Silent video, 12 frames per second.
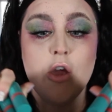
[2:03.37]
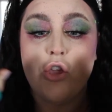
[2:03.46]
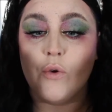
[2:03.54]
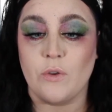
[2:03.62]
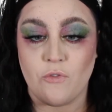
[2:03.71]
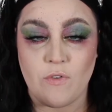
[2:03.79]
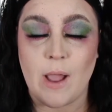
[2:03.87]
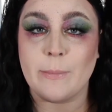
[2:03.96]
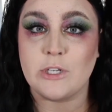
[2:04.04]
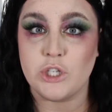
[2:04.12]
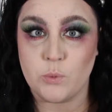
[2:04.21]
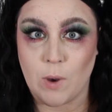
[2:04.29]
you can find
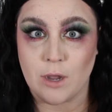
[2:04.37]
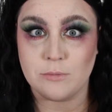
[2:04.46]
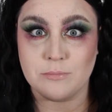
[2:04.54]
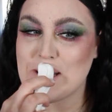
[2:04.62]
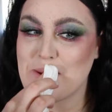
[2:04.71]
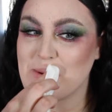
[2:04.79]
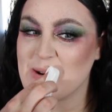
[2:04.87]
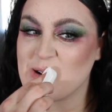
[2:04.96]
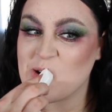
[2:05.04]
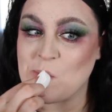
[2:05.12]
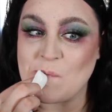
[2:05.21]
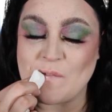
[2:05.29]
what you want. I am going to
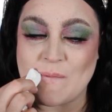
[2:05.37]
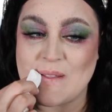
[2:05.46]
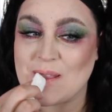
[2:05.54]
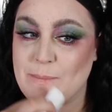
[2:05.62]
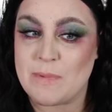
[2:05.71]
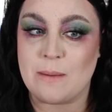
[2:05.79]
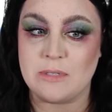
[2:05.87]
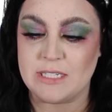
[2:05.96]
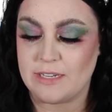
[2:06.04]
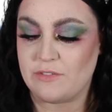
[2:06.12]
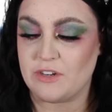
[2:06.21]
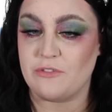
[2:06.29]
remove my lip balm to
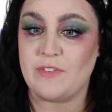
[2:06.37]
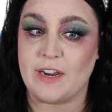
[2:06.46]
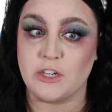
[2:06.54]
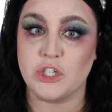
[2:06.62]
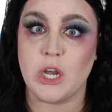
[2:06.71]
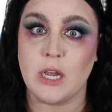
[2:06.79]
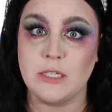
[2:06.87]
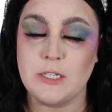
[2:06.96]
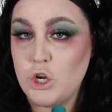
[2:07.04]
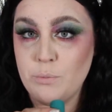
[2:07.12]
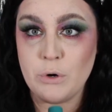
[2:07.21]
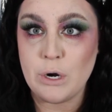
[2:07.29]
give it a fair shot.
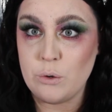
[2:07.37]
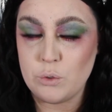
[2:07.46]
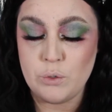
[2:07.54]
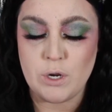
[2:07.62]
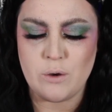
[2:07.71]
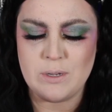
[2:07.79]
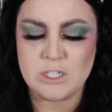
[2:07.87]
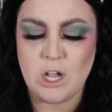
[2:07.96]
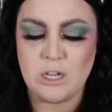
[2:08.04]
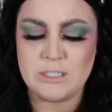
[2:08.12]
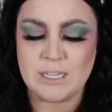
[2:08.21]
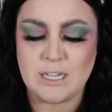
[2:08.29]
Numero uno is
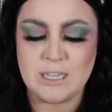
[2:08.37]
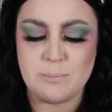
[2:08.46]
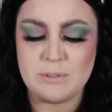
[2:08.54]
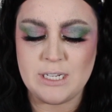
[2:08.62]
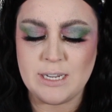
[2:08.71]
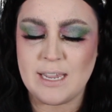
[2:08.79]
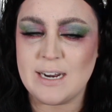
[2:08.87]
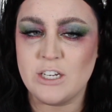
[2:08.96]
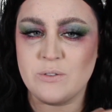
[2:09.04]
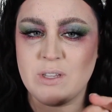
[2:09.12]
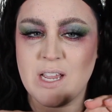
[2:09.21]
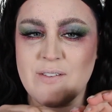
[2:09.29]
called Ecliptic, and I
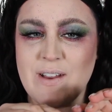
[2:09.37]
don't think